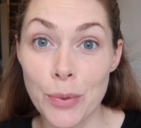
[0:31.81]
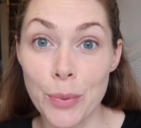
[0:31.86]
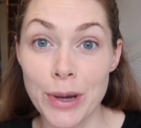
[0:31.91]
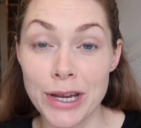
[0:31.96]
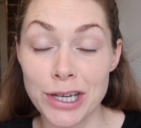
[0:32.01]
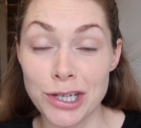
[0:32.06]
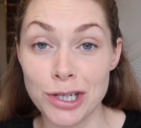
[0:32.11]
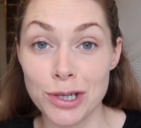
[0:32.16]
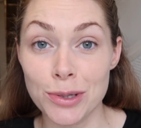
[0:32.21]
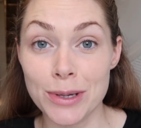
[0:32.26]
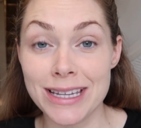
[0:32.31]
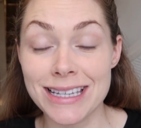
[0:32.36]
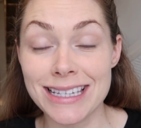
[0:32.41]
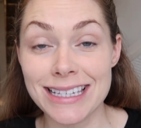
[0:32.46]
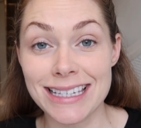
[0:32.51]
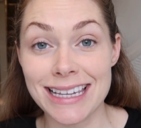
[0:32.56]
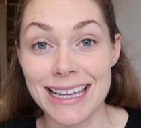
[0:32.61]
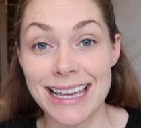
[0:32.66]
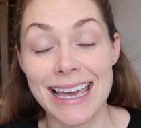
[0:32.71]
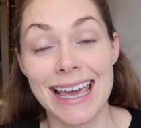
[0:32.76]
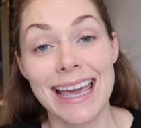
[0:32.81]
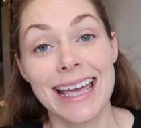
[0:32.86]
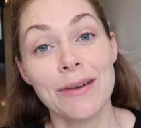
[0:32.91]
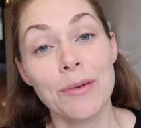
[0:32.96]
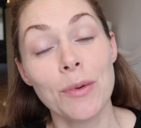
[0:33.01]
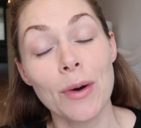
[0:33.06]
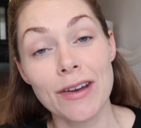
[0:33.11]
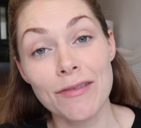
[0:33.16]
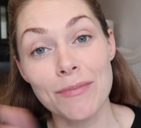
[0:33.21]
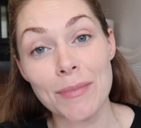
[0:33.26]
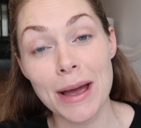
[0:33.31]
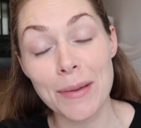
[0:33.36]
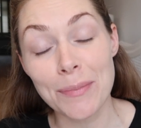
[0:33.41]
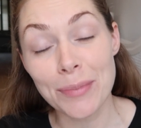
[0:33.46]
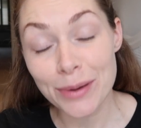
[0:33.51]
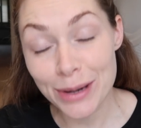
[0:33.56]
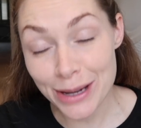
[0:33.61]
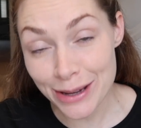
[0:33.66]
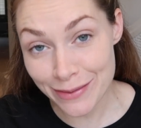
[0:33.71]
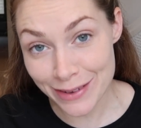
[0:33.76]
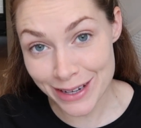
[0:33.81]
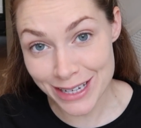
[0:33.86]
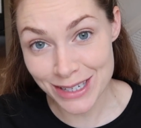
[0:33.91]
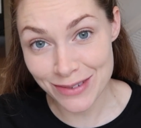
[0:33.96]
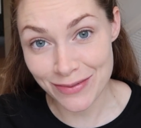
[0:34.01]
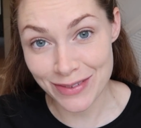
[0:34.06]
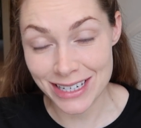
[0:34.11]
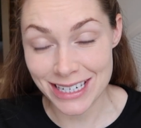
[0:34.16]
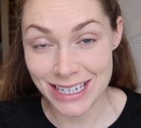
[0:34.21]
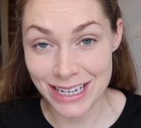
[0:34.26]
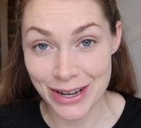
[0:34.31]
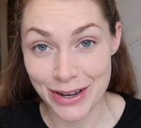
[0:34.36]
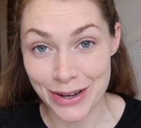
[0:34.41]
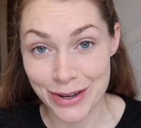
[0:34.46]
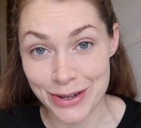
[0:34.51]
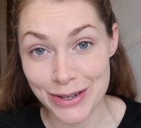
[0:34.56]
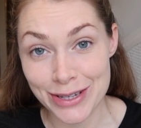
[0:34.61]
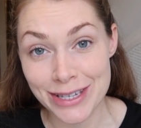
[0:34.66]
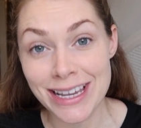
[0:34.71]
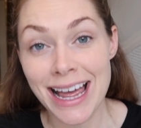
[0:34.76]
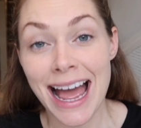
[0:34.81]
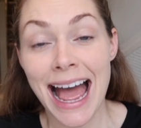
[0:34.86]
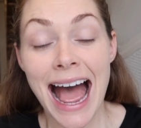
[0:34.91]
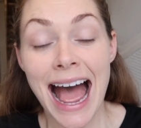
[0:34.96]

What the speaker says: which you can see in one of my previous videos,